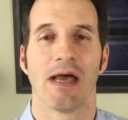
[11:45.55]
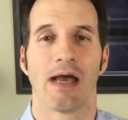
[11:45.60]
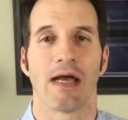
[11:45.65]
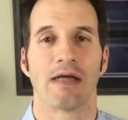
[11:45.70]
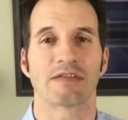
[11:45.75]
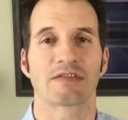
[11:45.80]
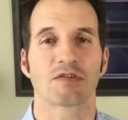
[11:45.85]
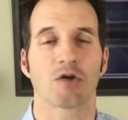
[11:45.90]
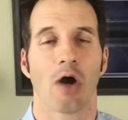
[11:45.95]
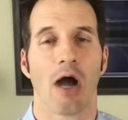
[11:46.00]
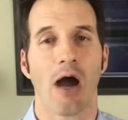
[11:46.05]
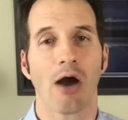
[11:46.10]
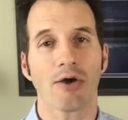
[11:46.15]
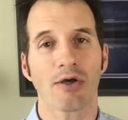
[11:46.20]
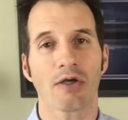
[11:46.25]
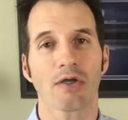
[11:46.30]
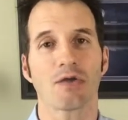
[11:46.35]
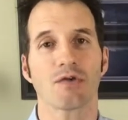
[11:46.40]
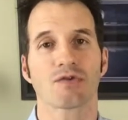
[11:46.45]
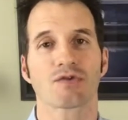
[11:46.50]
And so how
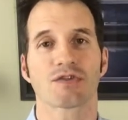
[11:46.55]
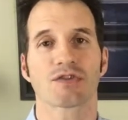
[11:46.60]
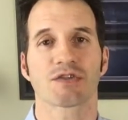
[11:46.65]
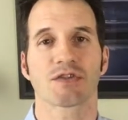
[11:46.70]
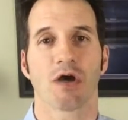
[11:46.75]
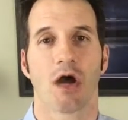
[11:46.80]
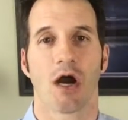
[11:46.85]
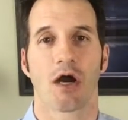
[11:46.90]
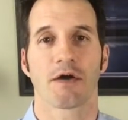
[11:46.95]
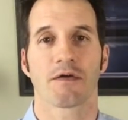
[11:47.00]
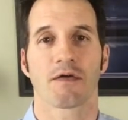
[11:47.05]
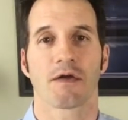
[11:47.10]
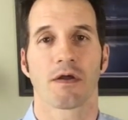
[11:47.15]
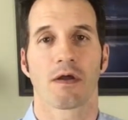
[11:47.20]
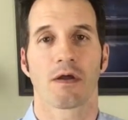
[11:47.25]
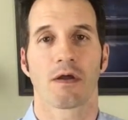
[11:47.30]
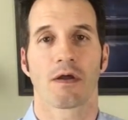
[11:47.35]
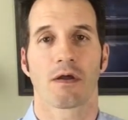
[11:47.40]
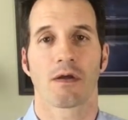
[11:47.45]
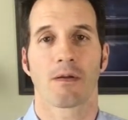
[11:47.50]
can you start
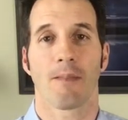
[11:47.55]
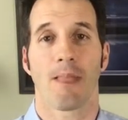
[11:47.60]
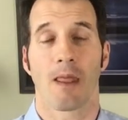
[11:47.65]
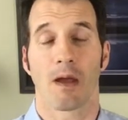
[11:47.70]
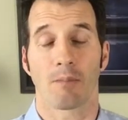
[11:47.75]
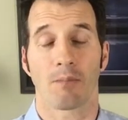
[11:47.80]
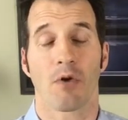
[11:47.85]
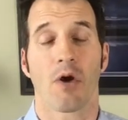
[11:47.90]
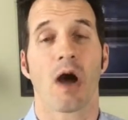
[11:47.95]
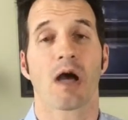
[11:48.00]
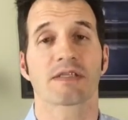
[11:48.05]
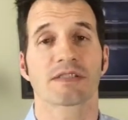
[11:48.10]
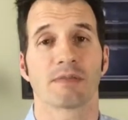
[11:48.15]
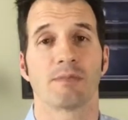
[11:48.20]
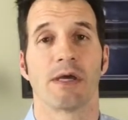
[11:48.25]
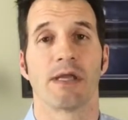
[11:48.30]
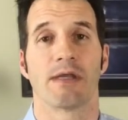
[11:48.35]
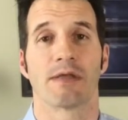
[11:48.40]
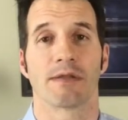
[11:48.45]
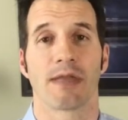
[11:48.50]

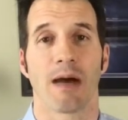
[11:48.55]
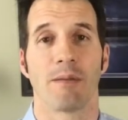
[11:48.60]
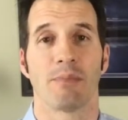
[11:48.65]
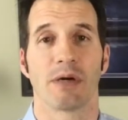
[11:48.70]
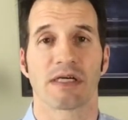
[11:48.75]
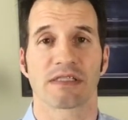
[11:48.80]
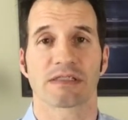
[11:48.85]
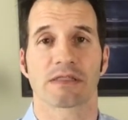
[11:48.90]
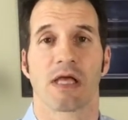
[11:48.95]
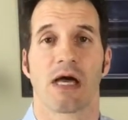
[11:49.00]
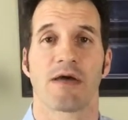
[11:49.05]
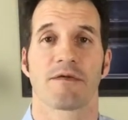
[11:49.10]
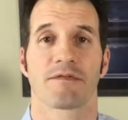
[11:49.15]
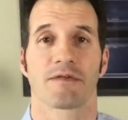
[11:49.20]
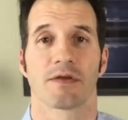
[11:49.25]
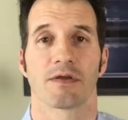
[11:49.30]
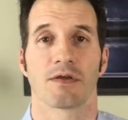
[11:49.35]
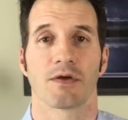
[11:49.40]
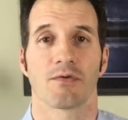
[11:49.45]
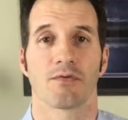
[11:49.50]
approximating that best life
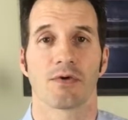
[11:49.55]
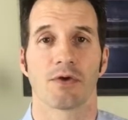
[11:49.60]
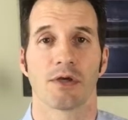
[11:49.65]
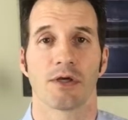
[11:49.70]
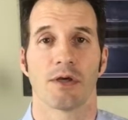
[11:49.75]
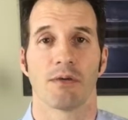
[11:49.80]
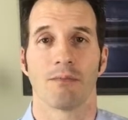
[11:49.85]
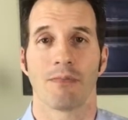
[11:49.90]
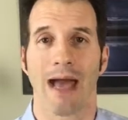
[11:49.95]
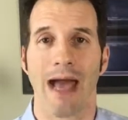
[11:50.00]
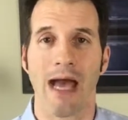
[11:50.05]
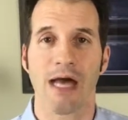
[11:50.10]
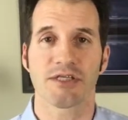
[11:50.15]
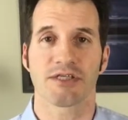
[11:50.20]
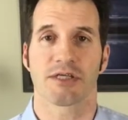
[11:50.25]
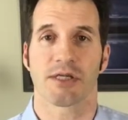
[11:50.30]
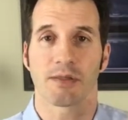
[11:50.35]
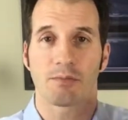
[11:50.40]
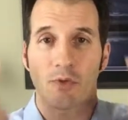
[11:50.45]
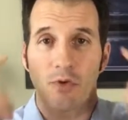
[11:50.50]
that you're really
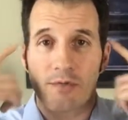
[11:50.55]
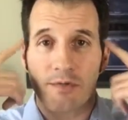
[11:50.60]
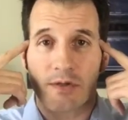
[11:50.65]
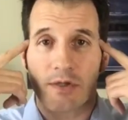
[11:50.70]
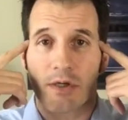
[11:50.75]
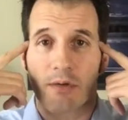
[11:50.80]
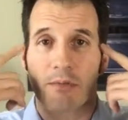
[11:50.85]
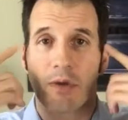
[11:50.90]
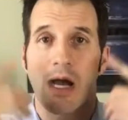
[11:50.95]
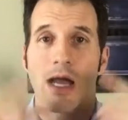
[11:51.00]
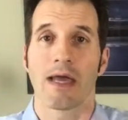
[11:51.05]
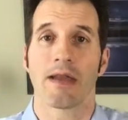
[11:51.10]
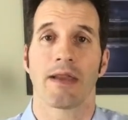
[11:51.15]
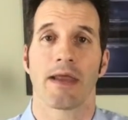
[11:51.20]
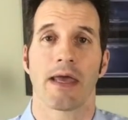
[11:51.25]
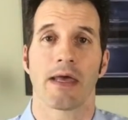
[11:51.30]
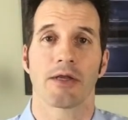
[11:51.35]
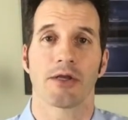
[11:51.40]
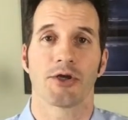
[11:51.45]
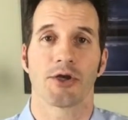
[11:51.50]
imagining, both in your mind
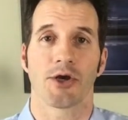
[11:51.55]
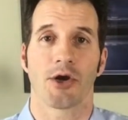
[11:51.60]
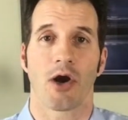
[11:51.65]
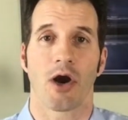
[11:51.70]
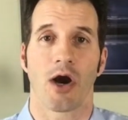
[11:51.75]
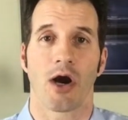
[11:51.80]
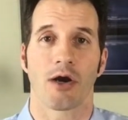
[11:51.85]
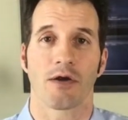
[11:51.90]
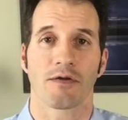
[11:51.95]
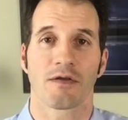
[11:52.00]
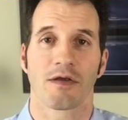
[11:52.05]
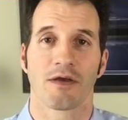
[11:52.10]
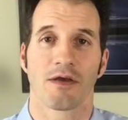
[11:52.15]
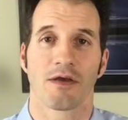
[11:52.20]
and in your heart?